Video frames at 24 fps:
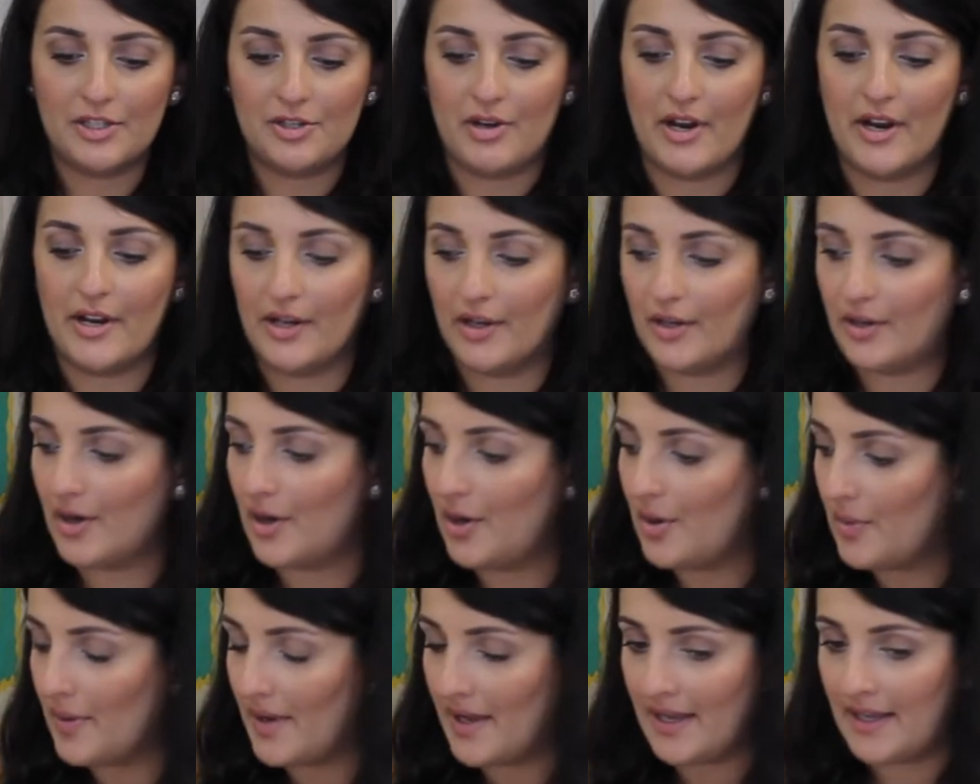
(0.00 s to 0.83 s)
try to
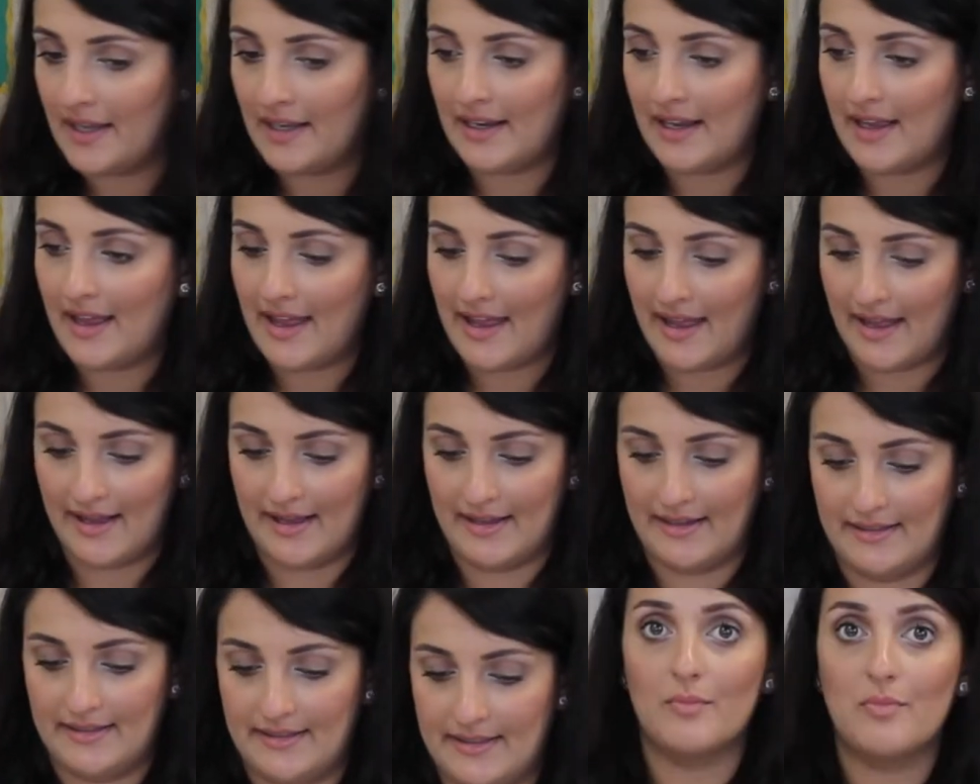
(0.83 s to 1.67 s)
go in
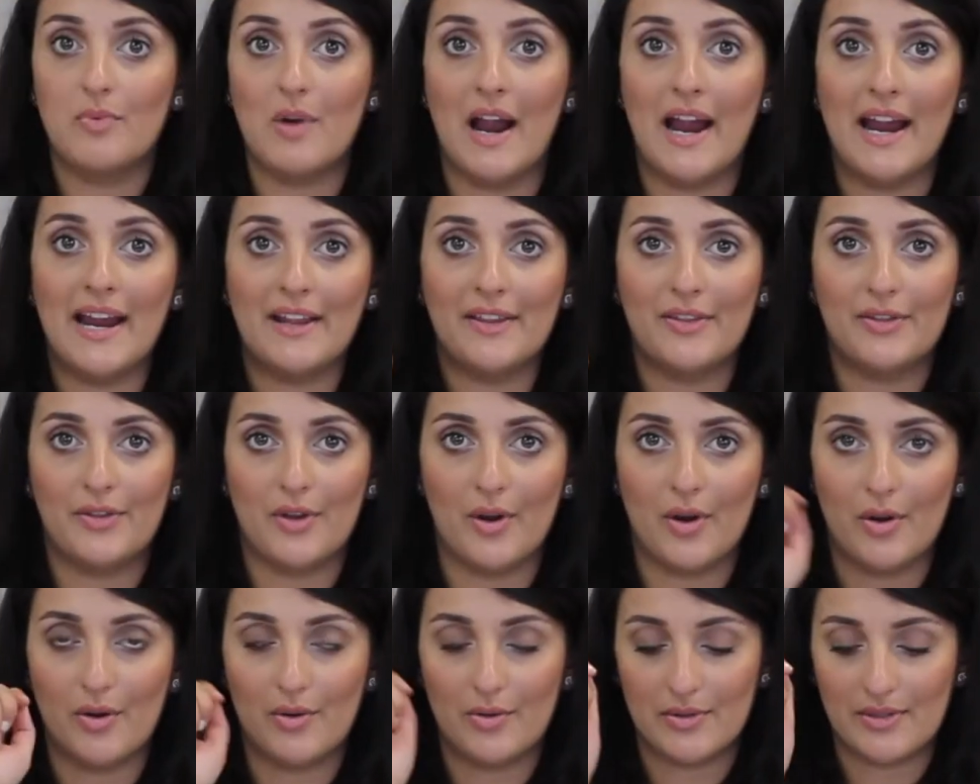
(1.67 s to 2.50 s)
and write
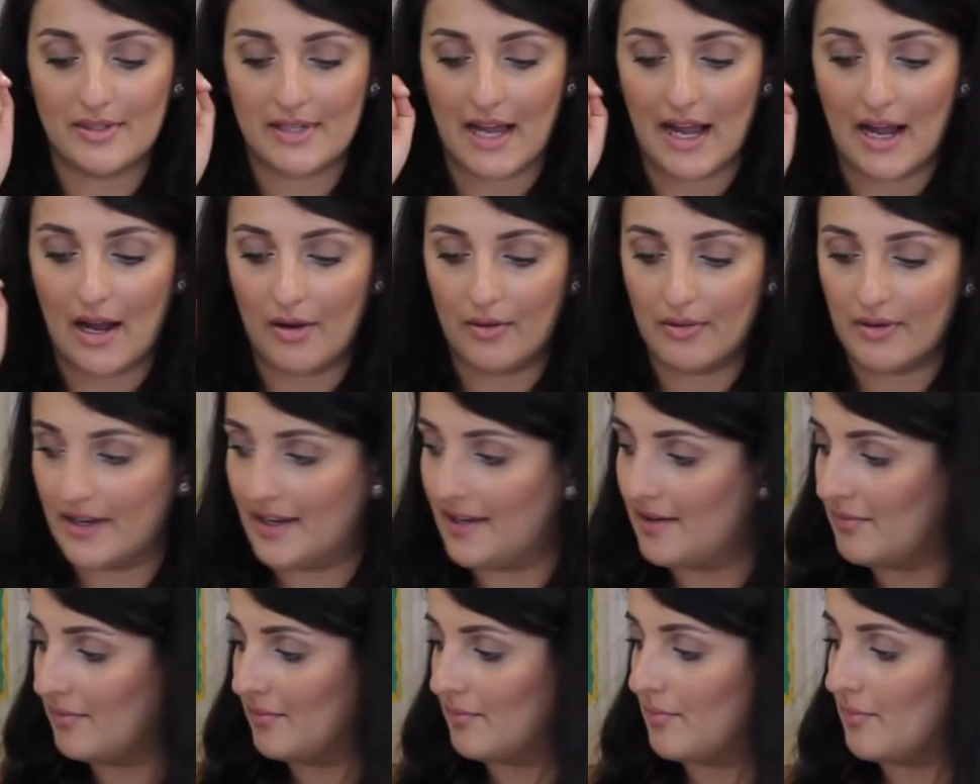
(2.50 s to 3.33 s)
those out
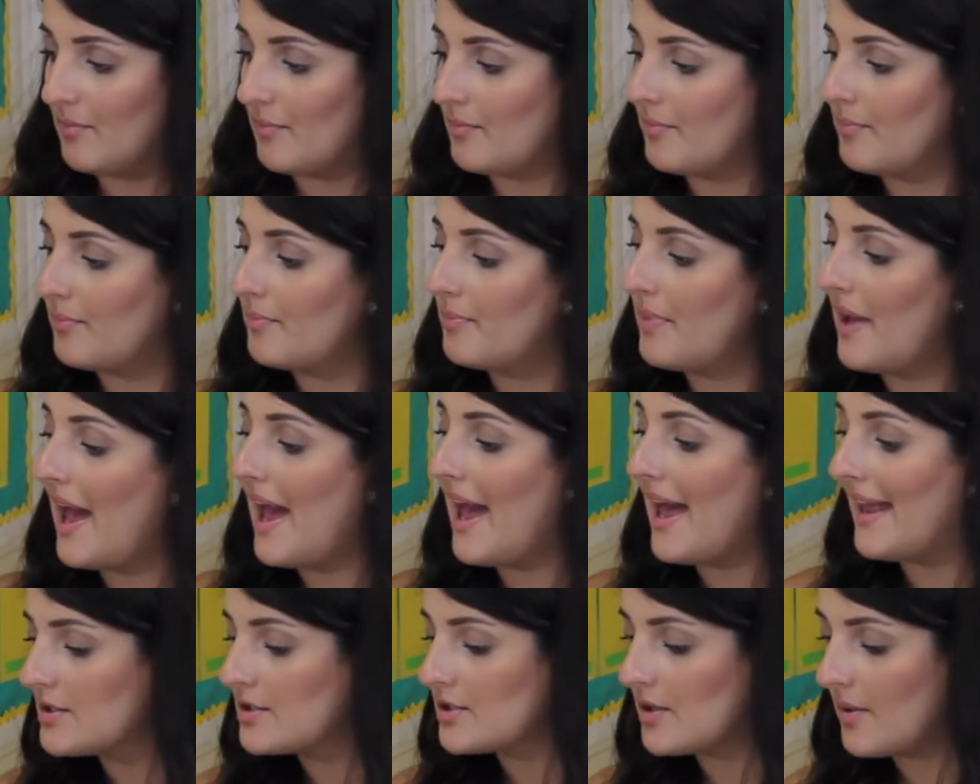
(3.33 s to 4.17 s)
in
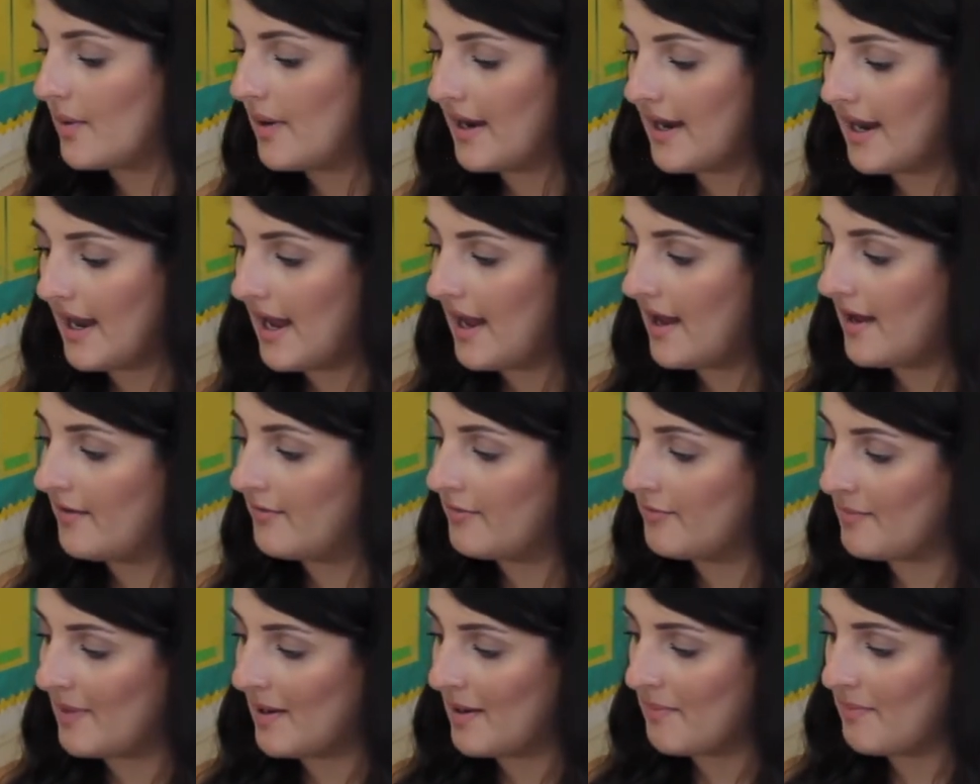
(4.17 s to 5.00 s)
pen. So I
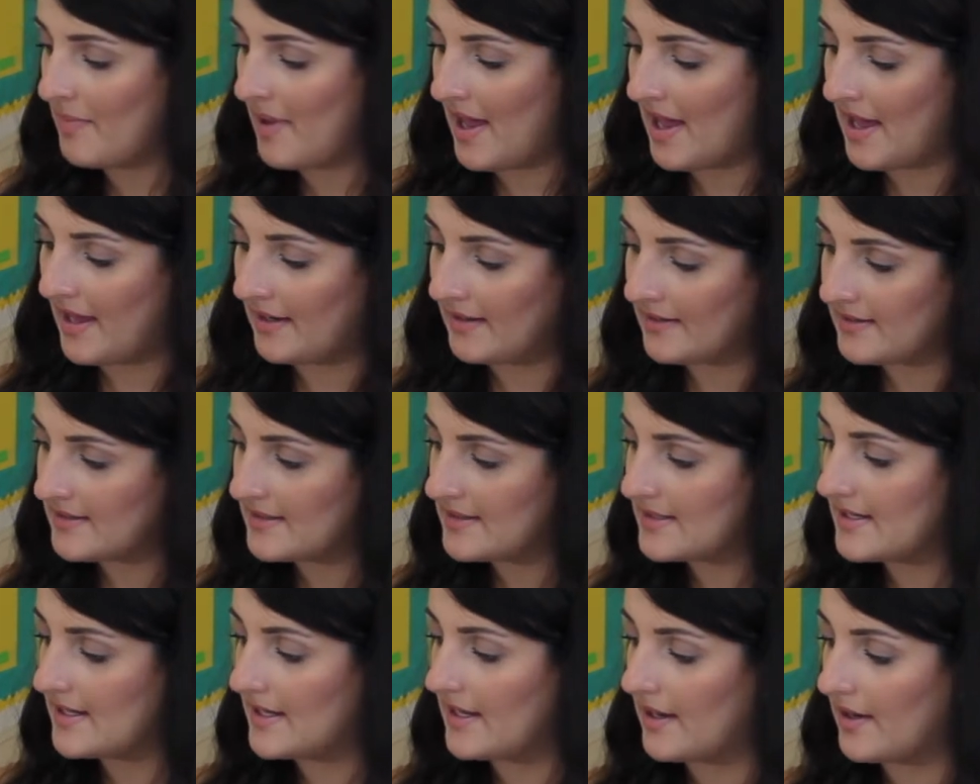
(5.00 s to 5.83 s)
have my
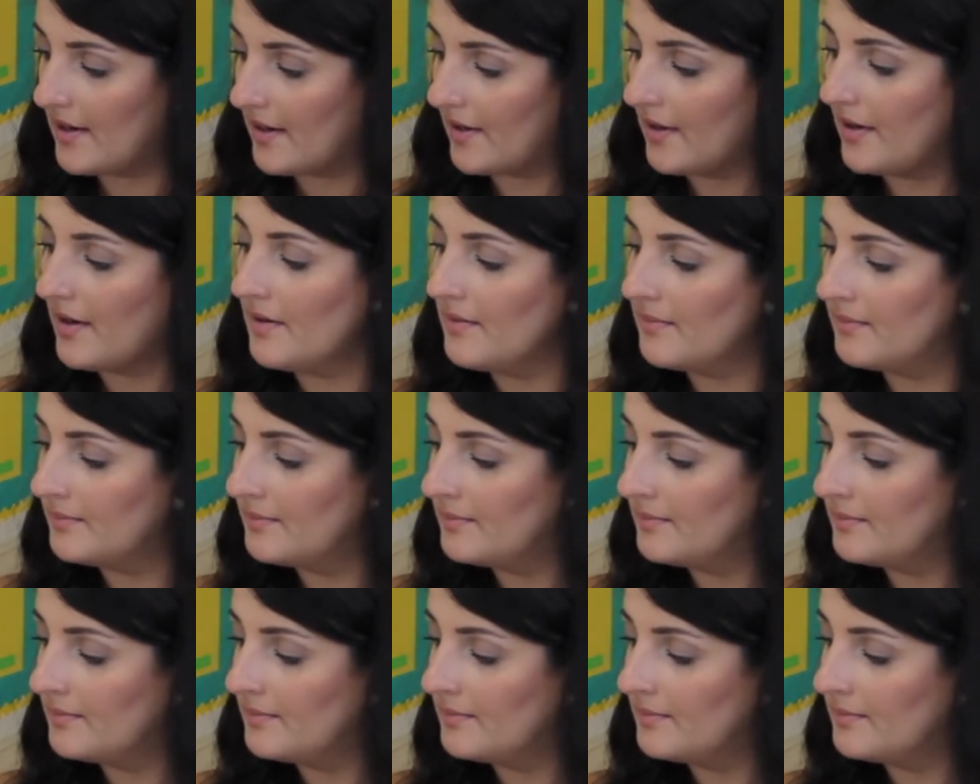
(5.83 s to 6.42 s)
pens here.